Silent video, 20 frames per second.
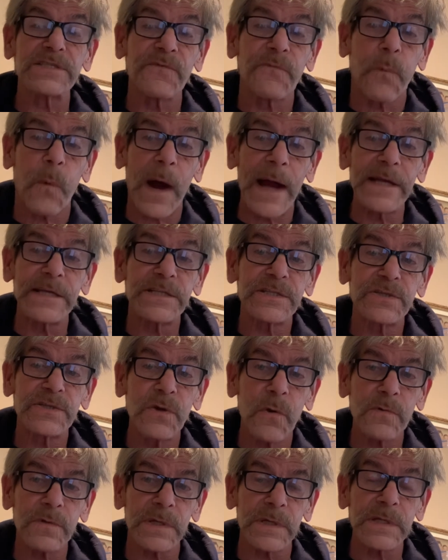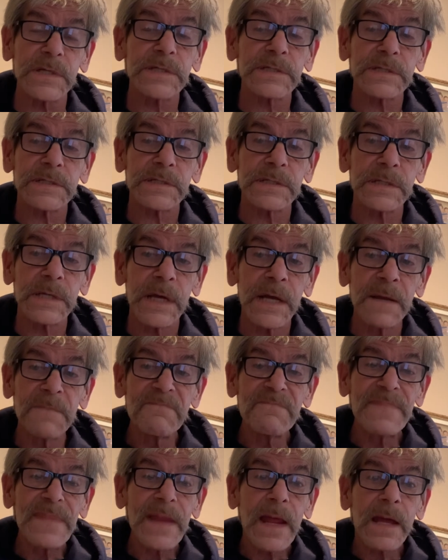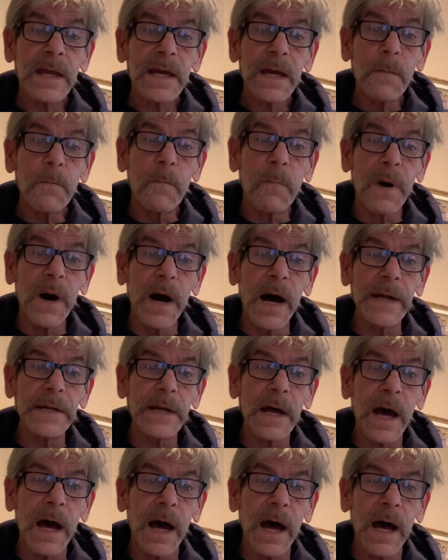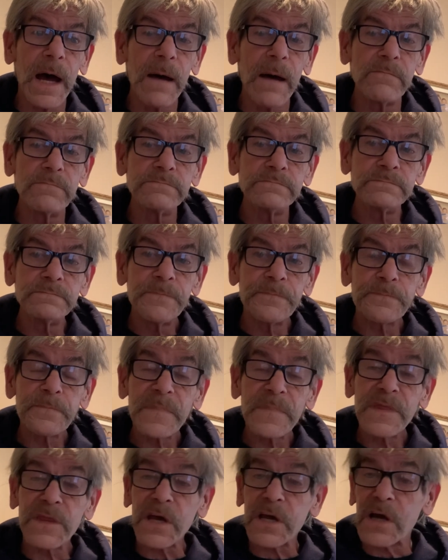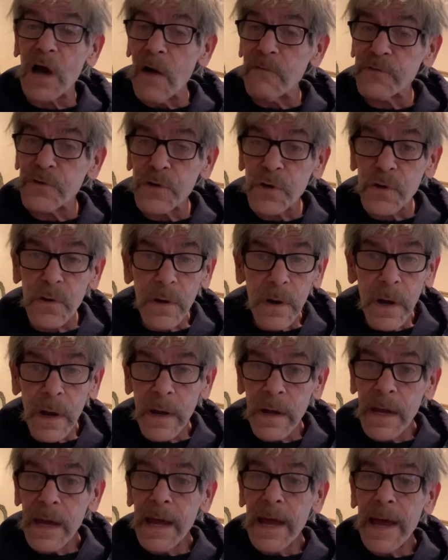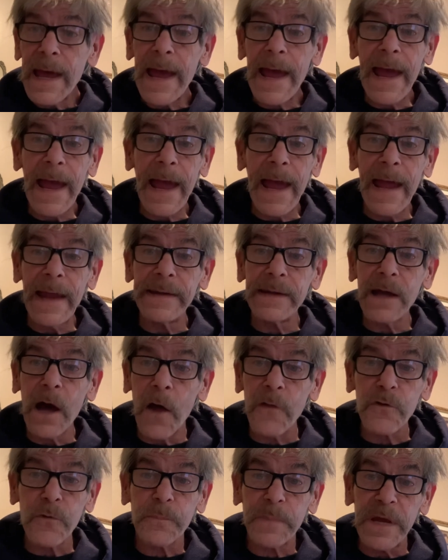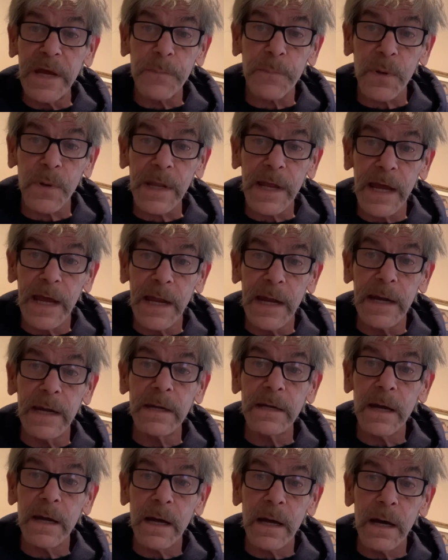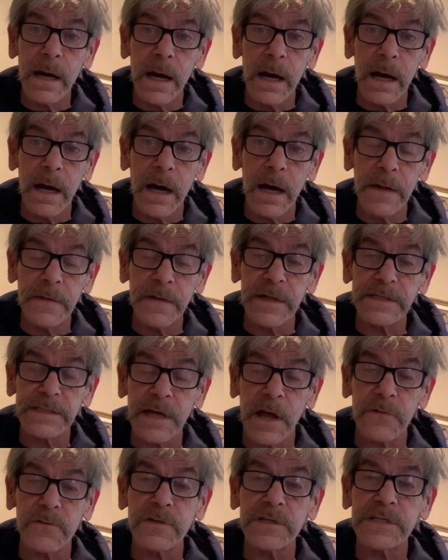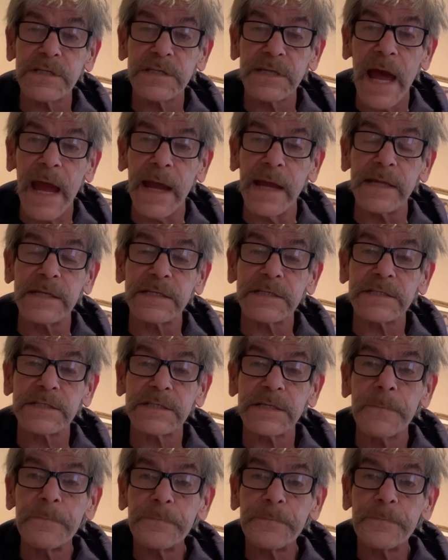of white students, but the governor and other people in the southern states